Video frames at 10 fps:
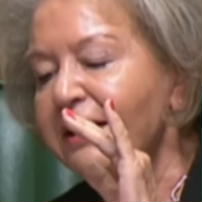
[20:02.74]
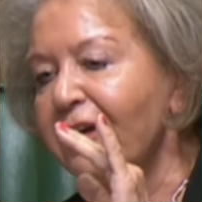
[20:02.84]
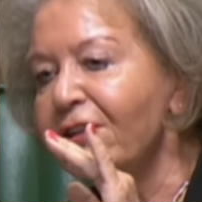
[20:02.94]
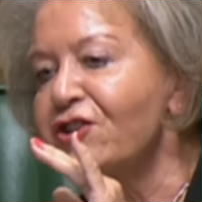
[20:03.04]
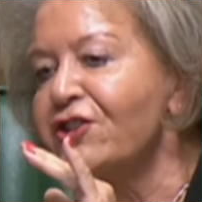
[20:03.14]

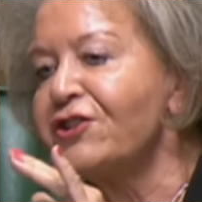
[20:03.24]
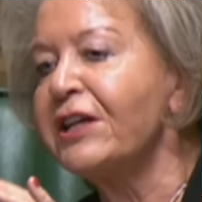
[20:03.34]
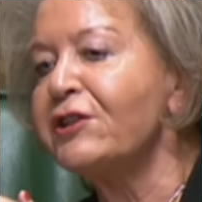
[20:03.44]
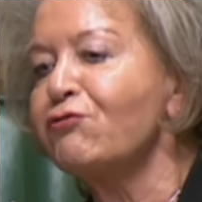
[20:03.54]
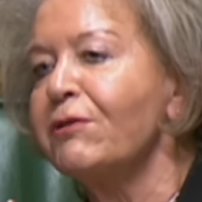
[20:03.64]

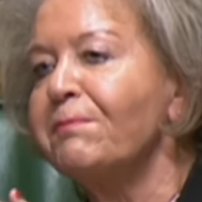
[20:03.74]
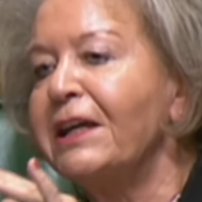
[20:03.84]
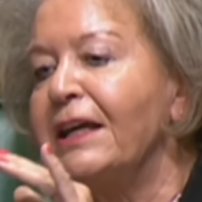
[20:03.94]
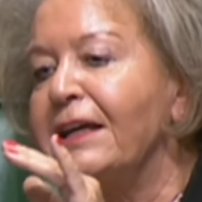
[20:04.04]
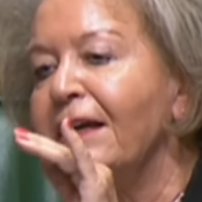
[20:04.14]

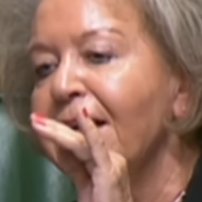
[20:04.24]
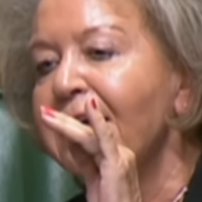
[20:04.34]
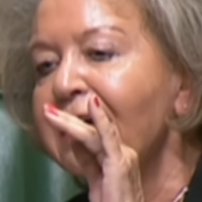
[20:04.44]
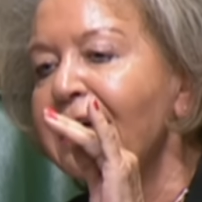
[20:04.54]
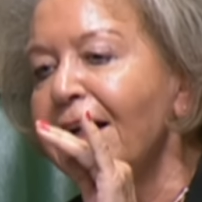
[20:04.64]
considerably
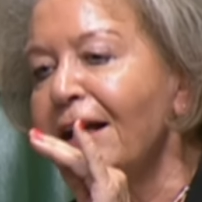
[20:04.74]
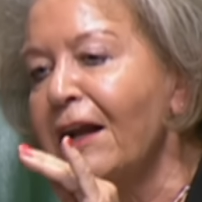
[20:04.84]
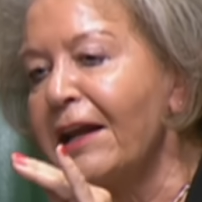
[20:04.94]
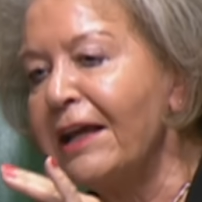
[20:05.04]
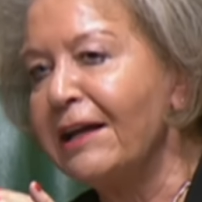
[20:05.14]

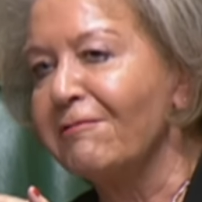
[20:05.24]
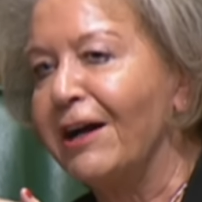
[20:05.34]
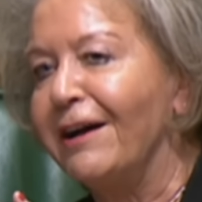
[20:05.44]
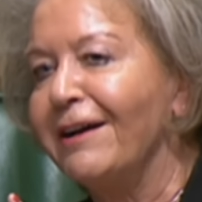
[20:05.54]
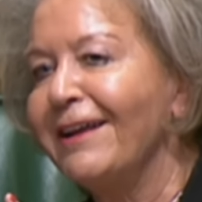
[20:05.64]

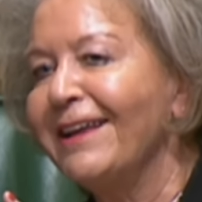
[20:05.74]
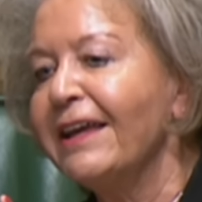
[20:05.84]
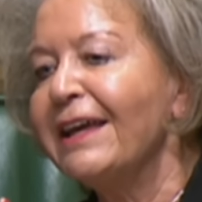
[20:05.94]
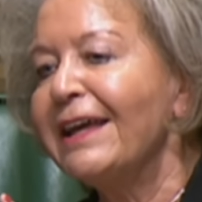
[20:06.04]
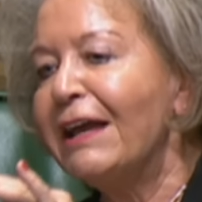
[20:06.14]
clearer
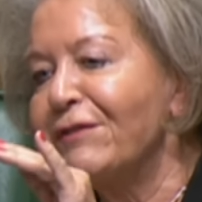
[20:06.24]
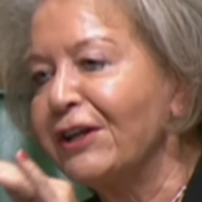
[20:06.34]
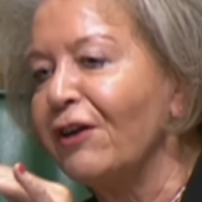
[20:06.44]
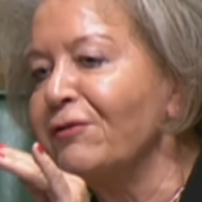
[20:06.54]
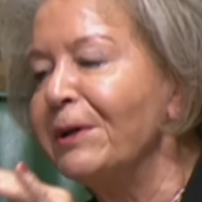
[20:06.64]
if the
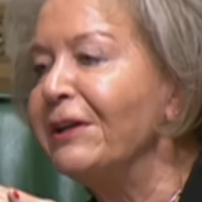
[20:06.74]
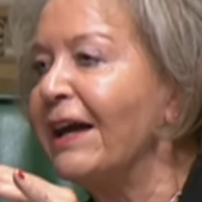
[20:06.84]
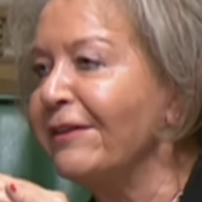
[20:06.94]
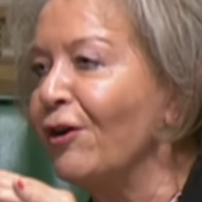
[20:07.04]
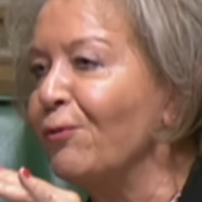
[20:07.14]
government
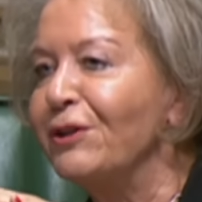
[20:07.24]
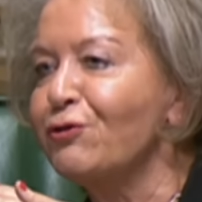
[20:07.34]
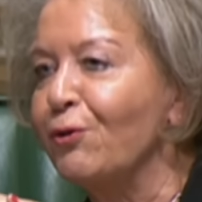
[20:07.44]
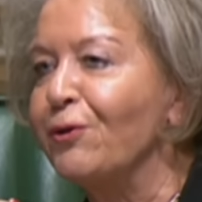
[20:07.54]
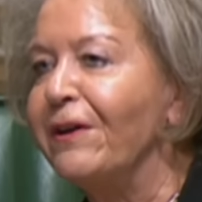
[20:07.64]
had not
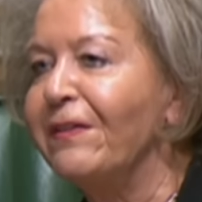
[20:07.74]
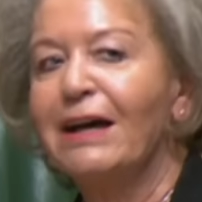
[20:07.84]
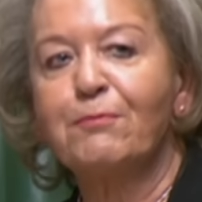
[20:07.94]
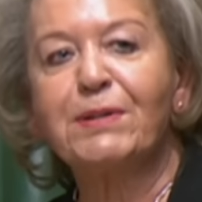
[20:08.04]
withdrawn at that